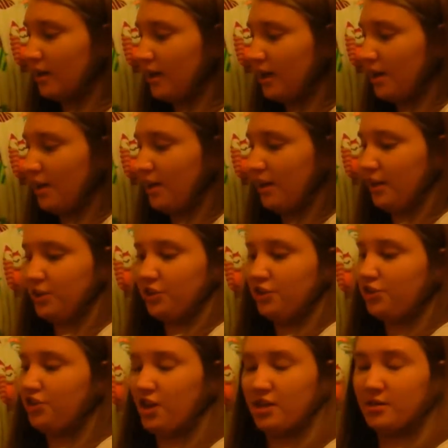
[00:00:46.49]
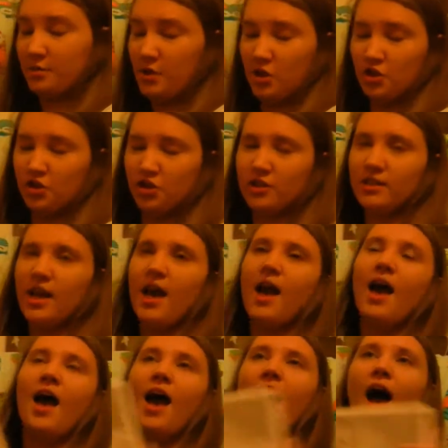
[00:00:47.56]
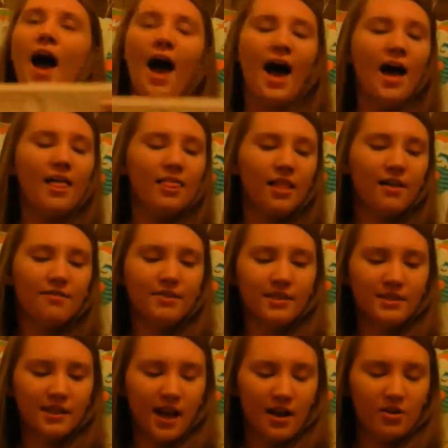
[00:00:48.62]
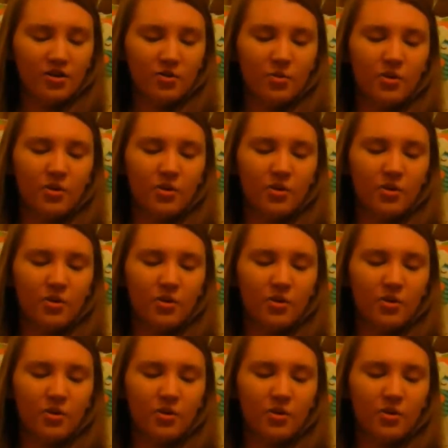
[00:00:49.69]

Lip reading: It is just pictures. I love these kinds of